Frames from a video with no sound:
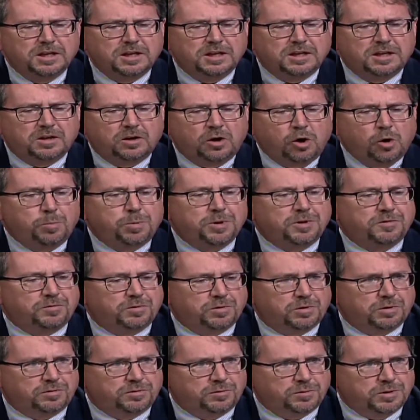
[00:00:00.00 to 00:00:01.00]
hoping
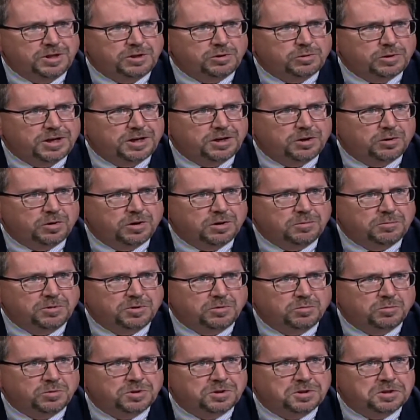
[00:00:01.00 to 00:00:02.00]
for a free trade agreement
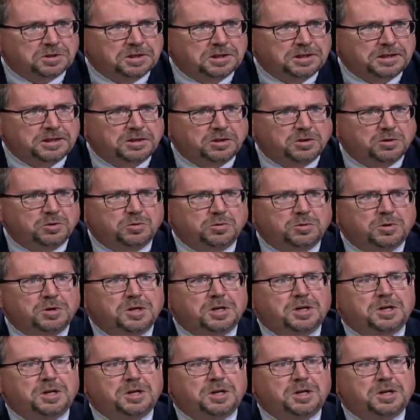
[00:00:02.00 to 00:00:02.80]
with the EU,